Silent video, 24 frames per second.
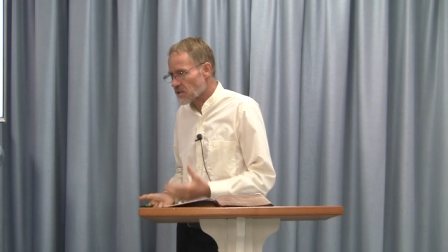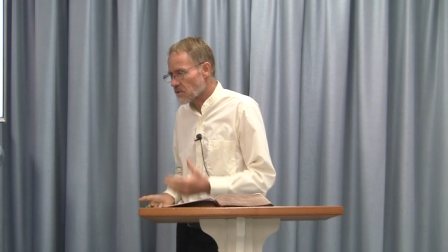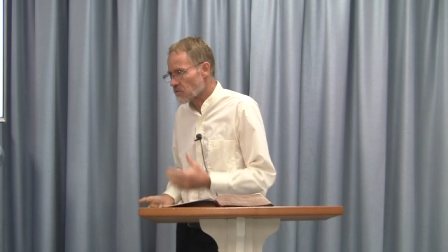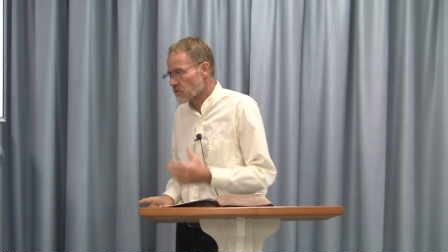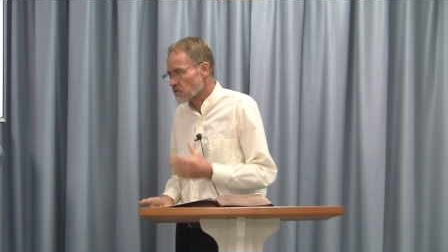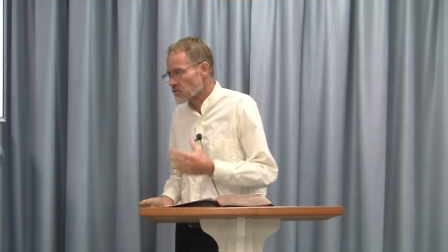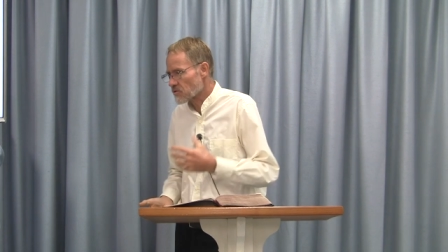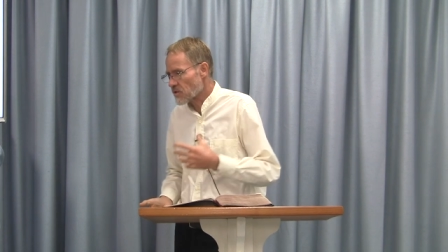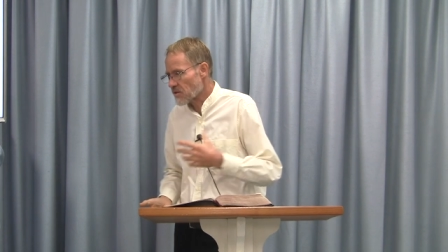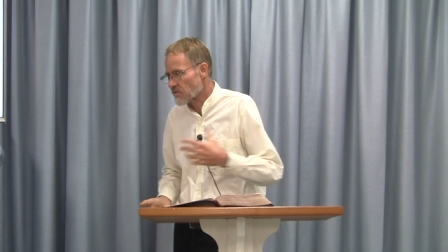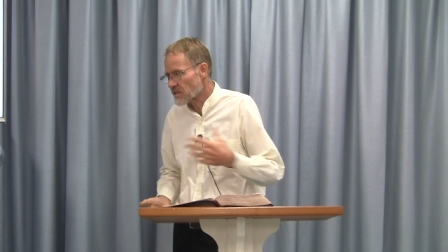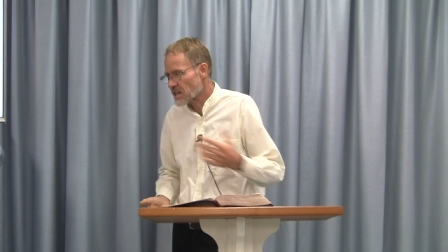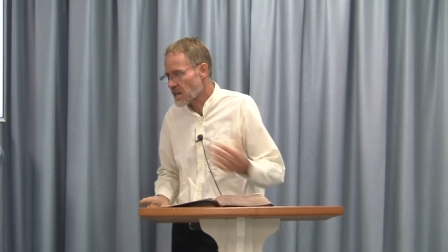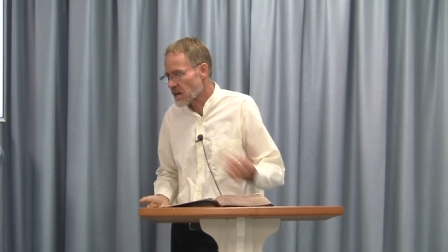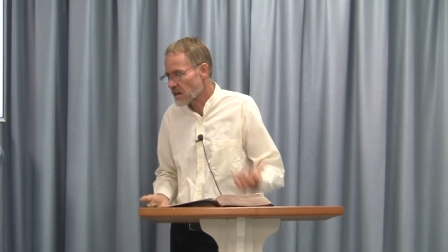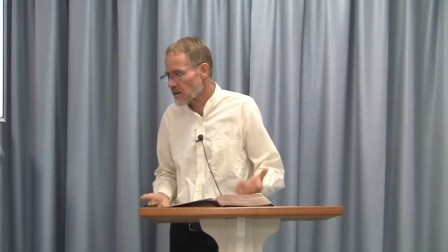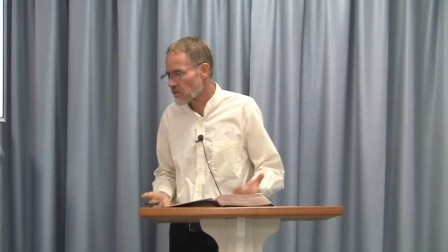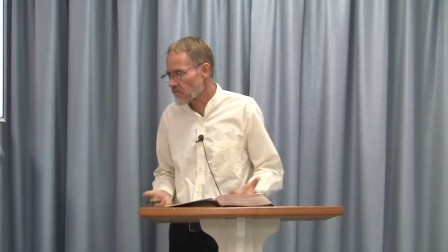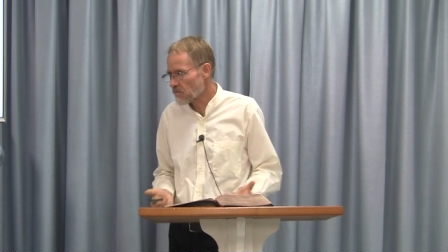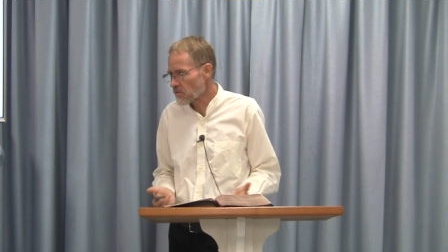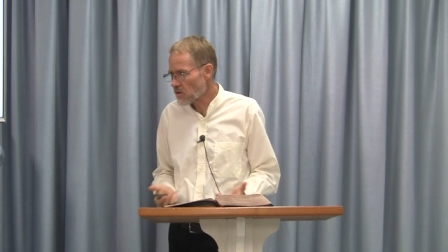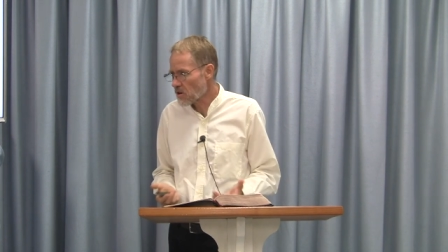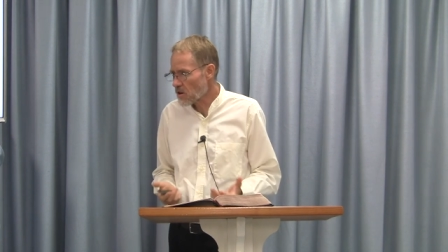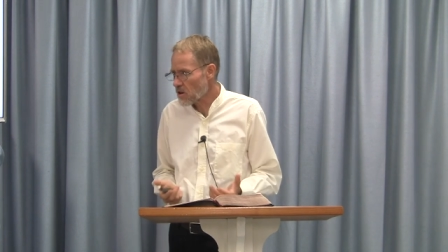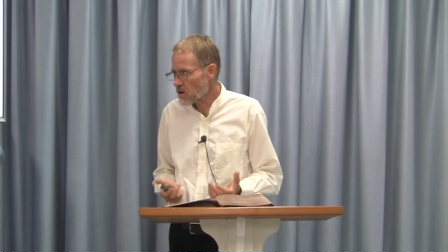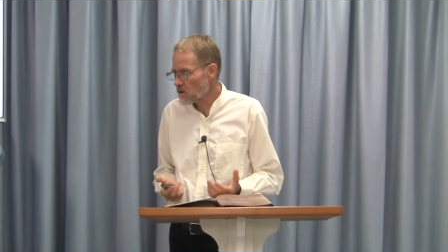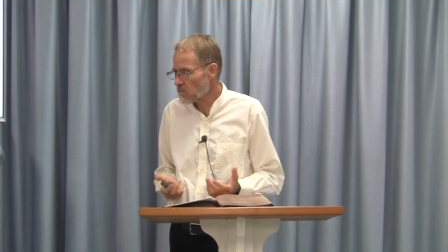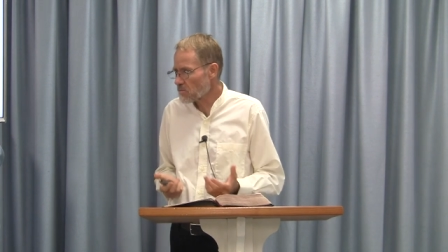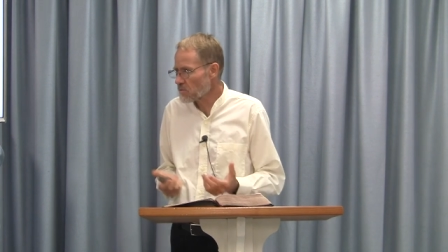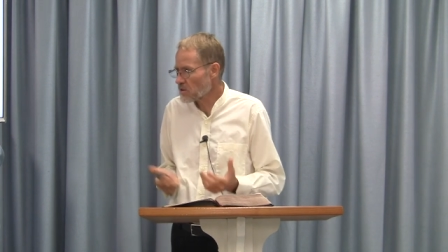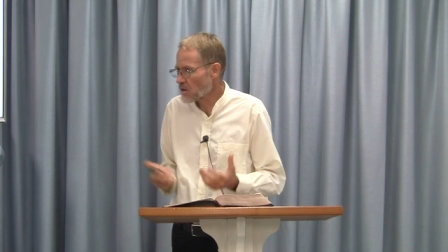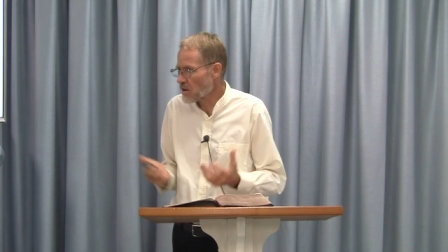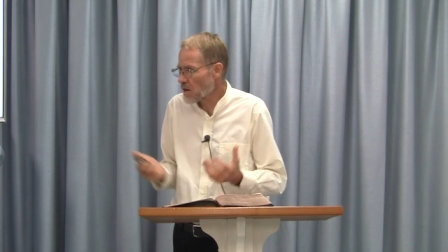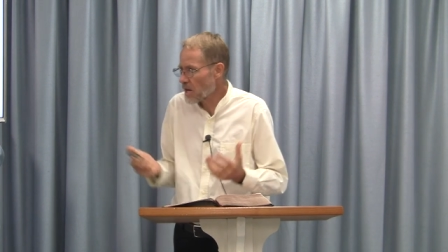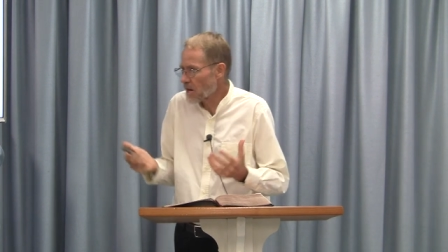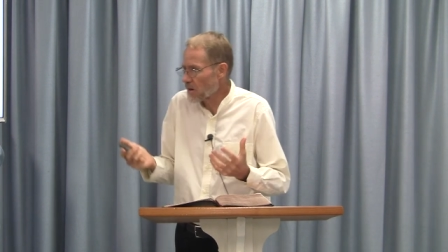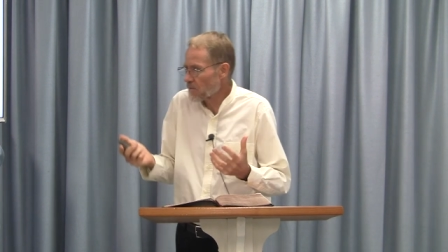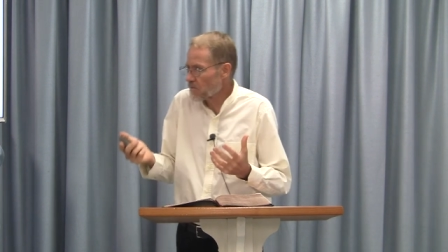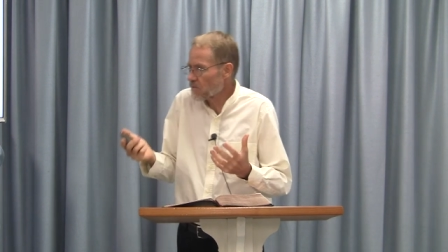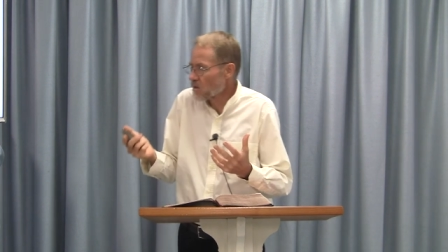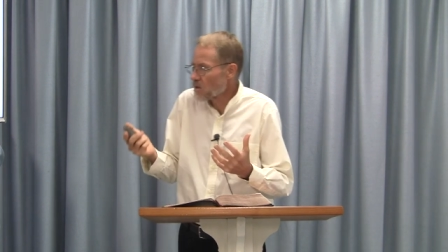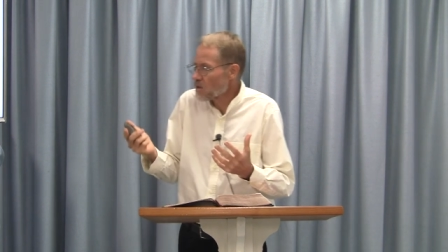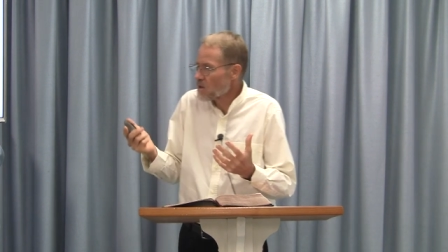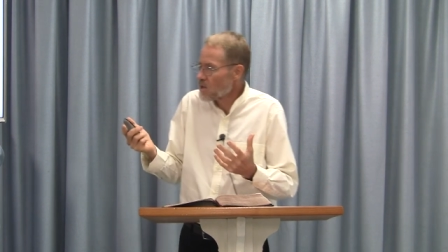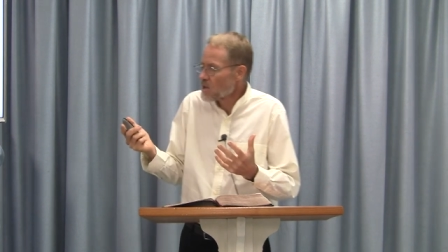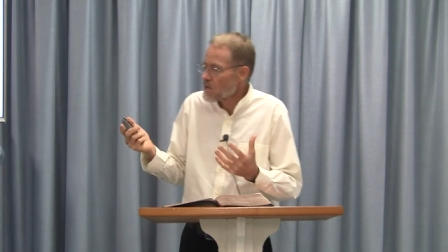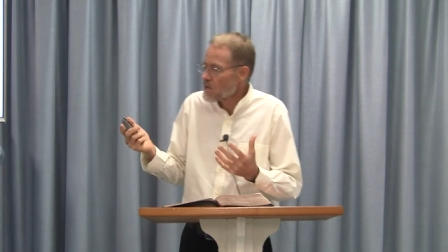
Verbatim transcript: They were driven out of Rome. You have